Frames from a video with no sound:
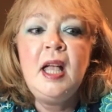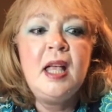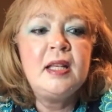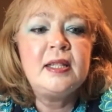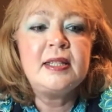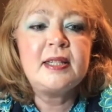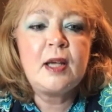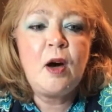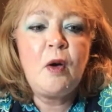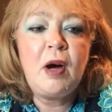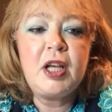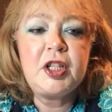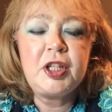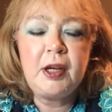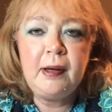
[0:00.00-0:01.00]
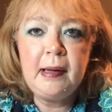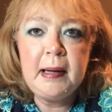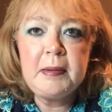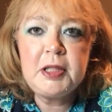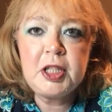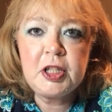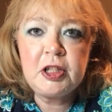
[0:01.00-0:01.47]
So a shout
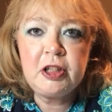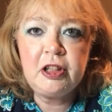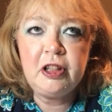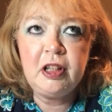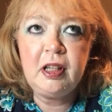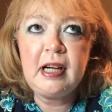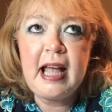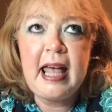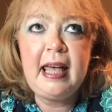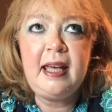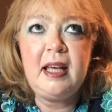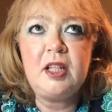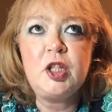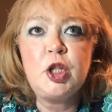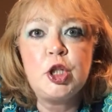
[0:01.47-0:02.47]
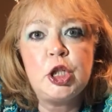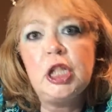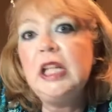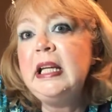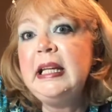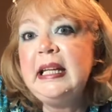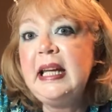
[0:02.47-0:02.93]
out to her, and
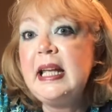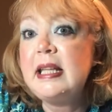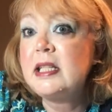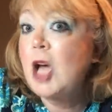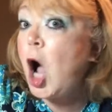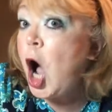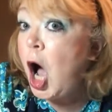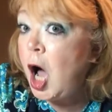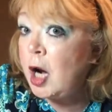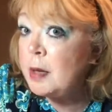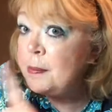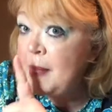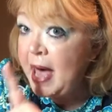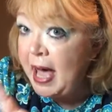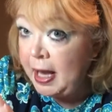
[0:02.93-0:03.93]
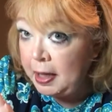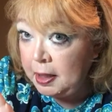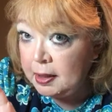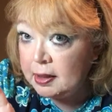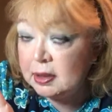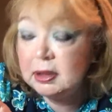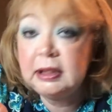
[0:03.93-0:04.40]
she is
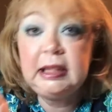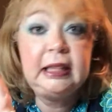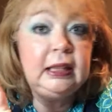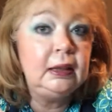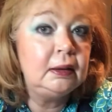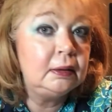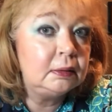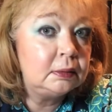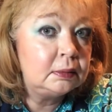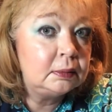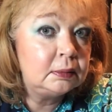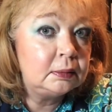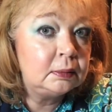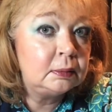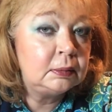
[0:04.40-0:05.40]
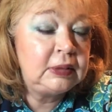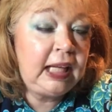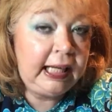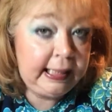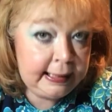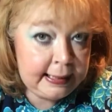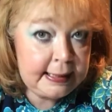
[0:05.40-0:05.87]
automatically
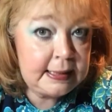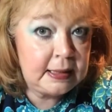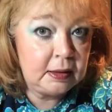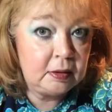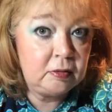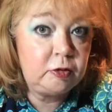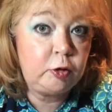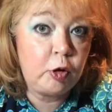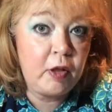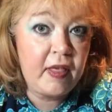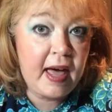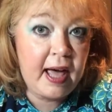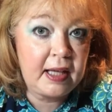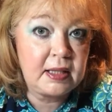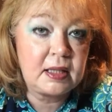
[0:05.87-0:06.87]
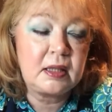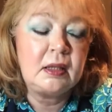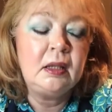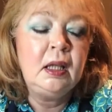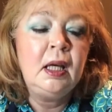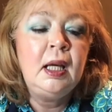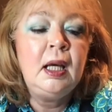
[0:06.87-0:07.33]
in for that.
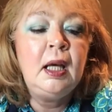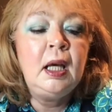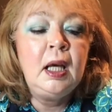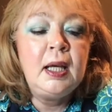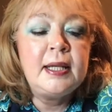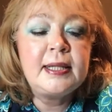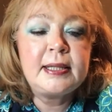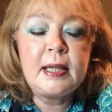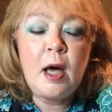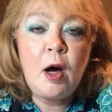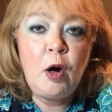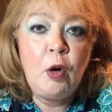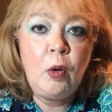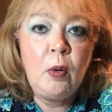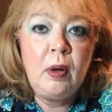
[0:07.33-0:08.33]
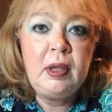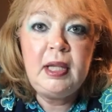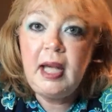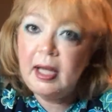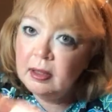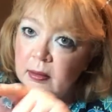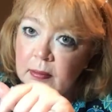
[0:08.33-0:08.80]
So
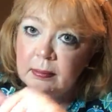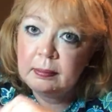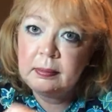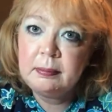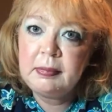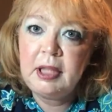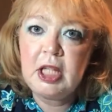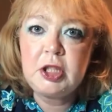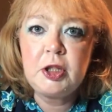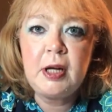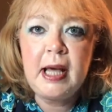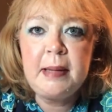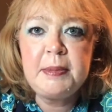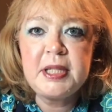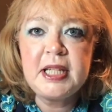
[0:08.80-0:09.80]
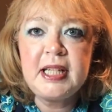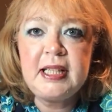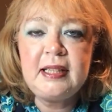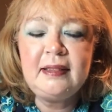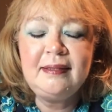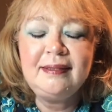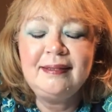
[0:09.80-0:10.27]
yeah, get your names
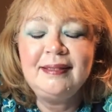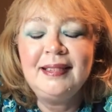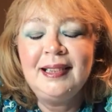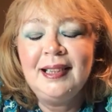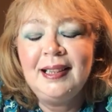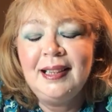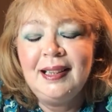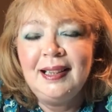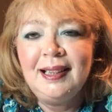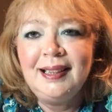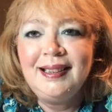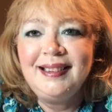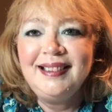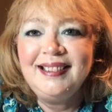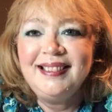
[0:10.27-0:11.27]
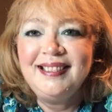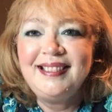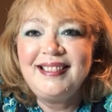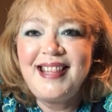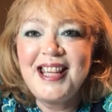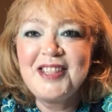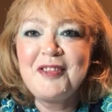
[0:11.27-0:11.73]
in.
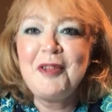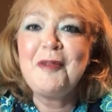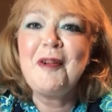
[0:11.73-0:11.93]
Thanks for